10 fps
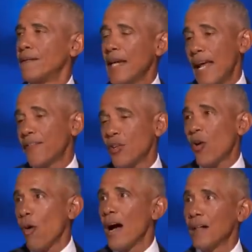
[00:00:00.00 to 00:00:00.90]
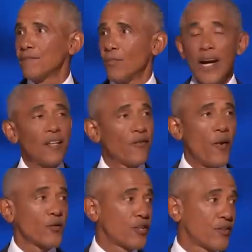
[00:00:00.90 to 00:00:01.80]
And after a while, regular
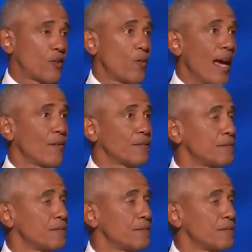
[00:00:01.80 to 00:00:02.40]
folks just tune out